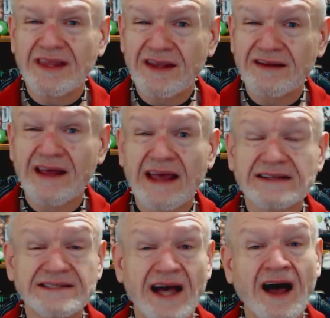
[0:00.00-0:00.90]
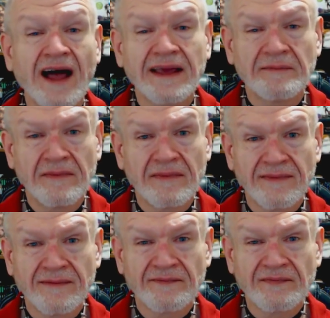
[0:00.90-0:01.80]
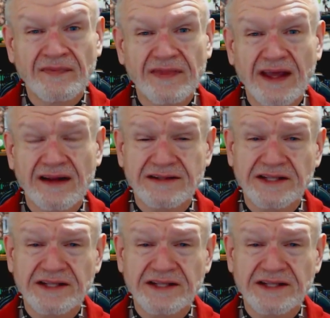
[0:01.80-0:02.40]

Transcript: It takes time. And